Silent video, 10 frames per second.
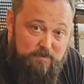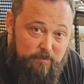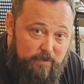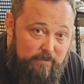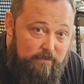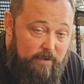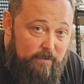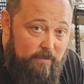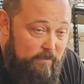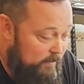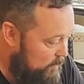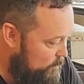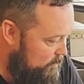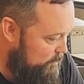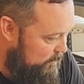but we'll
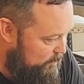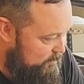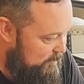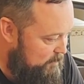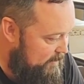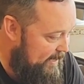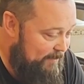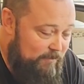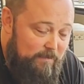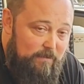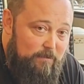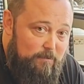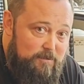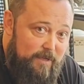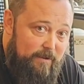do a close-up shot after this and we'll
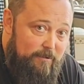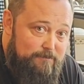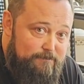check it out.